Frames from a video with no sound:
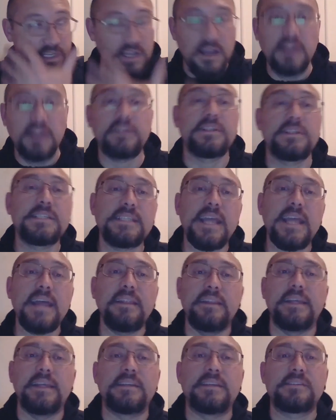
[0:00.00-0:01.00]
to
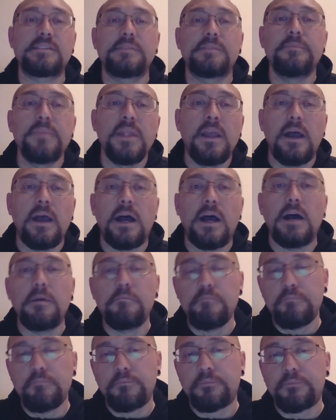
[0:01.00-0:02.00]
understand this.
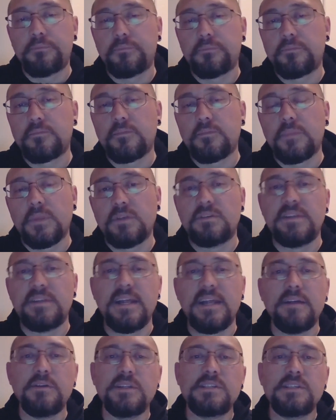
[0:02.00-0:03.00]
So
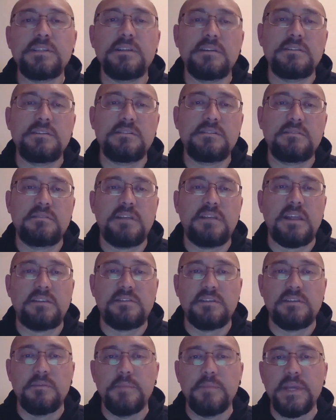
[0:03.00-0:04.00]
now let's get
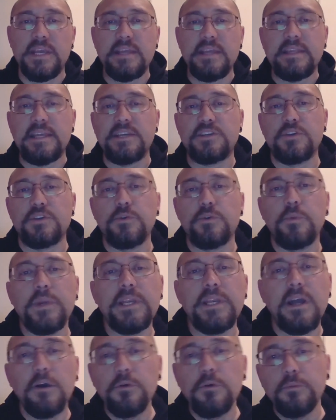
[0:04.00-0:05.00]
to the meat of the issue. We
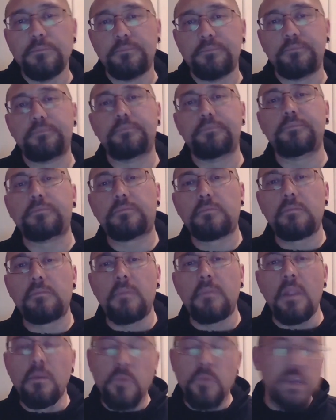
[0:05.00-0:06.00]
know
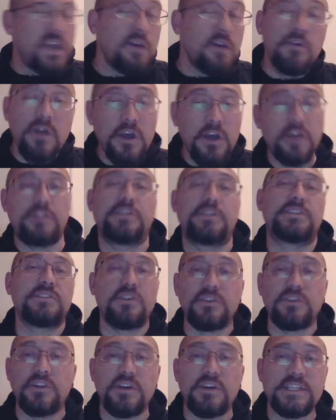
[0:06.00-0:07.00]
that Earth is
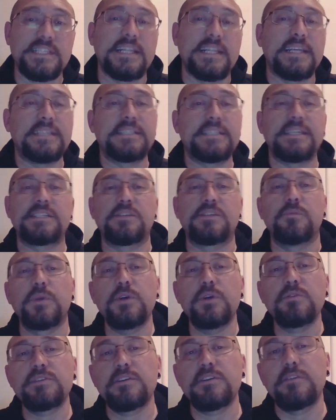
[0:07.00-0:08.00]
not an isolated system.
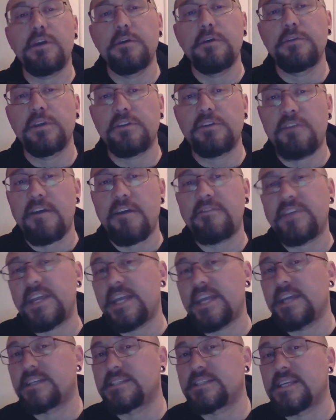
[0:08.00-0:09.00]
We also know that
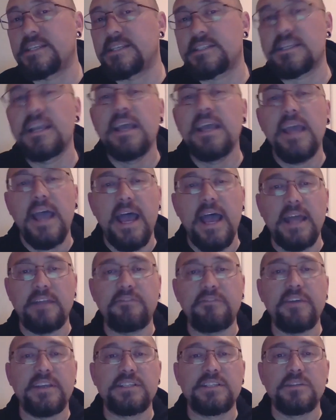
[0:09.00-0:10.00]
gravity exists and
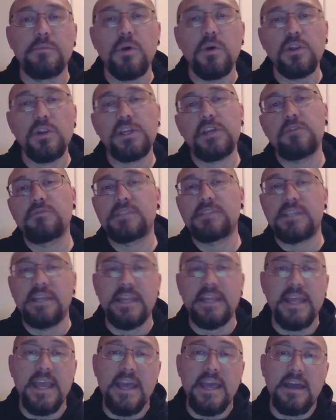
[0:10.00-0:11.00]
affects the molecules in
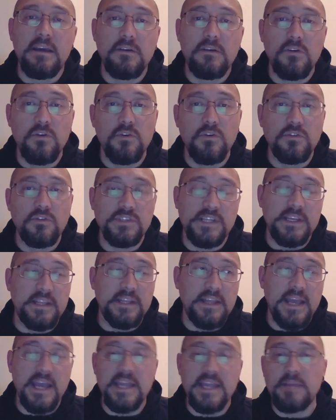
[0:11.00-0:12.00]
the air,
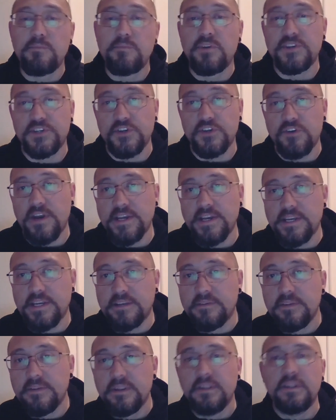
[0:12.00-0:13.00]
causing a pressure
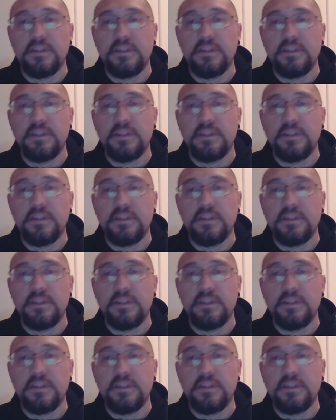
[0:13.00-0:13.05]
gradient.